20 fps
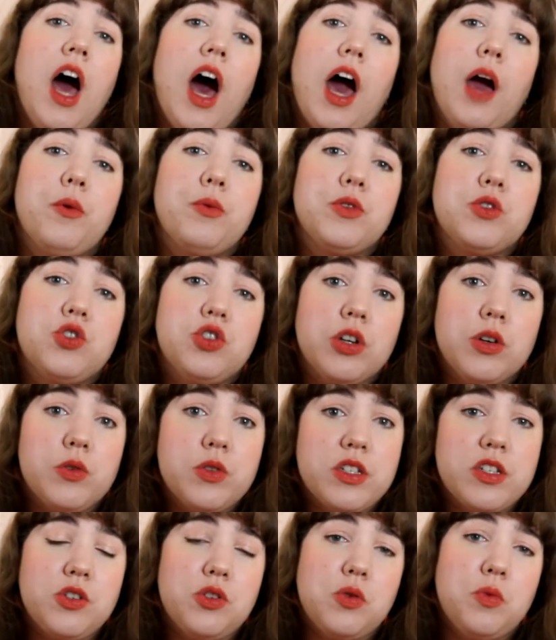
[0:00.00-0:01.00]
I was
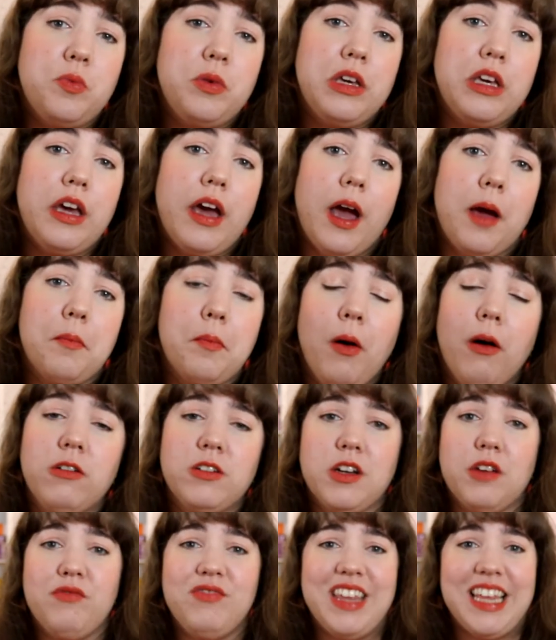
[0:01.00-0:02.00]
chosen to be a
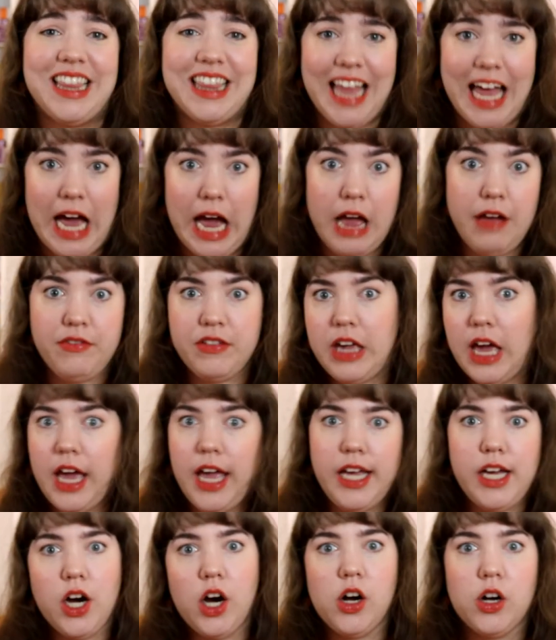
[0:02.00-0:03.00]
part of the live
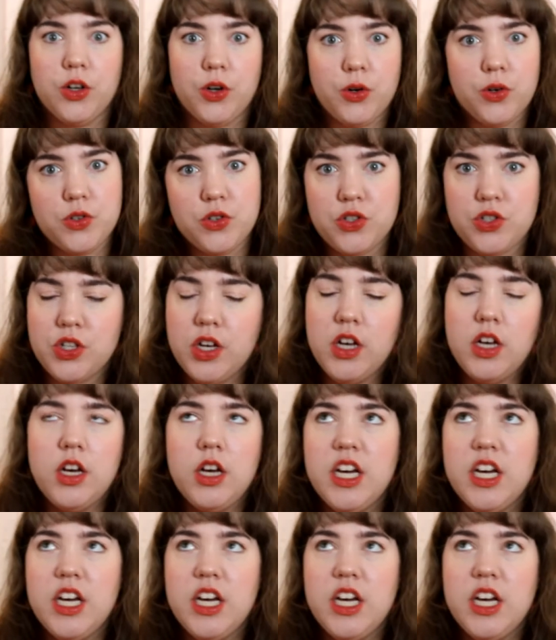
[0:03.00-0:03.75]
Kconer's